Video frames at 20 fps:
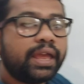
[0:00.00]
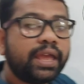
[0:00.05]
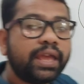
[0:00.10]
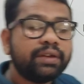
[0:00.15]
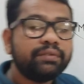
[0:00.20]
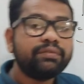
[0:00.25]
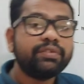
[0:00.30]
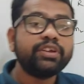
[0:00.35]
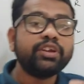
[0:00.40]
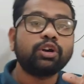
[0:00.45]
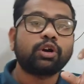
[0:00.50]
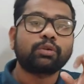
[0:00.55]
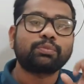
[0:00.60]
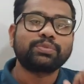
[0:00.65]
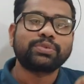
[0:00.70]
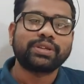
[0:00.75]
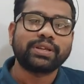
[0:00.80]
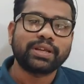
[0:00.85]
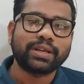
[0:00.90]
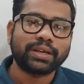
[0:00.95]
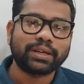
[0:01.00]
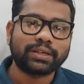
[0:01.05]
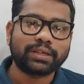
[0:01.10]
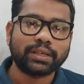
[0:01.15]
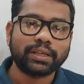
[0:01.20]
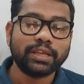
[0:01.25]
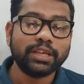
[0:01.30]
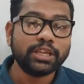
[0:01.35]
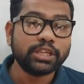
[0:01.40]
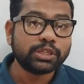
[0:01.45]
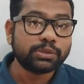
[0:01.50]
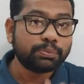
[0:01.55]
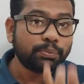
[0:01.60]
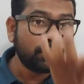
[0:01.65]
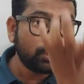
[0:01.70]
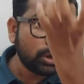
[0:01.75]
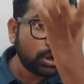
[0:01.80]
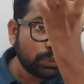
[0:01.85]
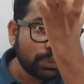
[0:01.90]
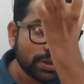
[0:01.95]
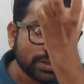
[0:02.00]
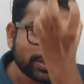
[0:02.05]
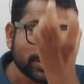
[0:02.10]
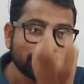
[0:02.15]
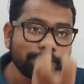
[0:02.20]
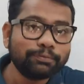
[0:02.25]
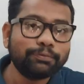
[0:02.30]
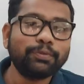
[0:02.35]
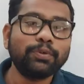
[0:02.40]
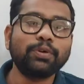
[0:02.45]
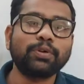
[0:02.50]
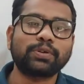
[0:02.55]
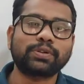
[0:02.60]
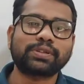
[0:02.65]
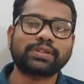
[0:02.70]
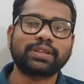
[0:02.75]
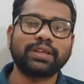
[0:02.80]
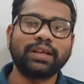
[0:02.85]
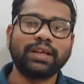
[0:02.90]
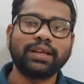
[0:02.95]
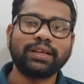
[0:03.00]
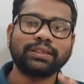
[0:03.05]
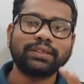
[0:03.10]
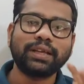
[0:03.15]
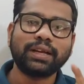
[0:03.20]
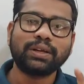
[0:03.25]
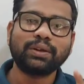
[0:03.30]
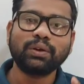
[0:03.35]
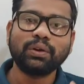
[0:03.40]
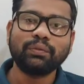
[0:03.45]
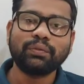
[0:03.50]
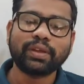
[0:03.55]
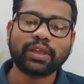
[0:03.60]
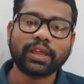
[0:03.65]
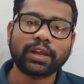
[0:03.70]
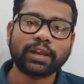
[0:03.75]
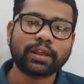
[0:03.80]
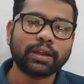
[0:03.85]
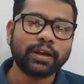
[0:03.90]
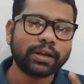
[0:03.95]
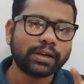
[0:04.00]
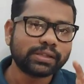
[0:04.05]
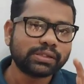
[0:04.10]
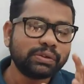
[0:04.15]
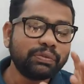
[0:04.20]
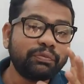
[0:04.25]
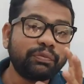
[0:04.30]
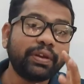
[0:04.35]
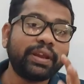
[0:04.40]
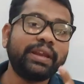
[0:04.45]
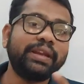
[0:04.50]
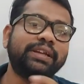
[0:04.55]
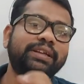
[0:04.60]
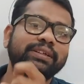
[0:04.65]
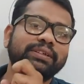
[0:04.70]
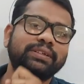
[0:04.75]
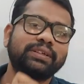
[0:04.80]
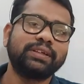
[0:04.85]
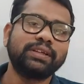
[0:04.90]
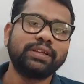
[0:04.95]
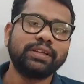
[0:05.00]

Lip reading: every object is pulled by some force, that only we can call it as a weight.